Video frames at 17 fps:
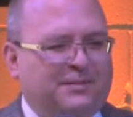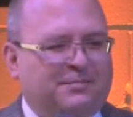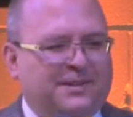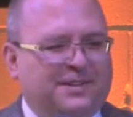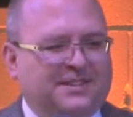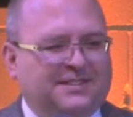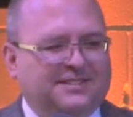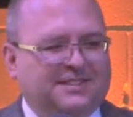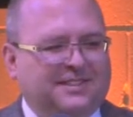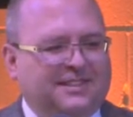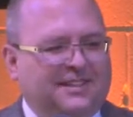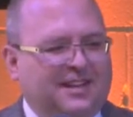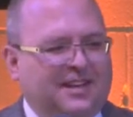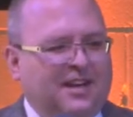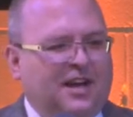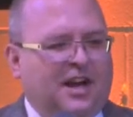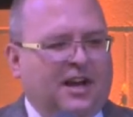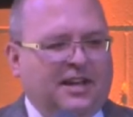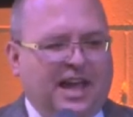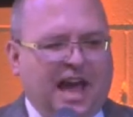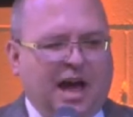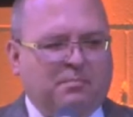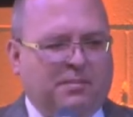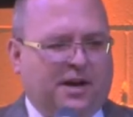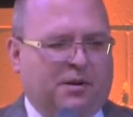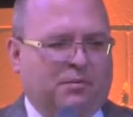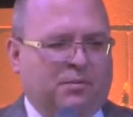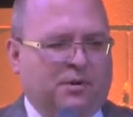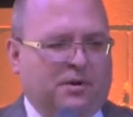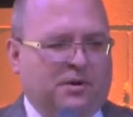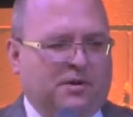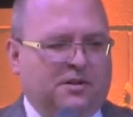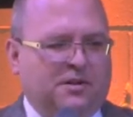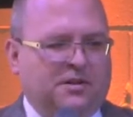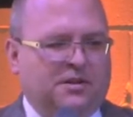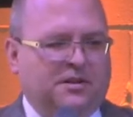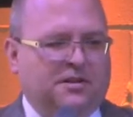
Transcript: it, but it's a yeah, but word.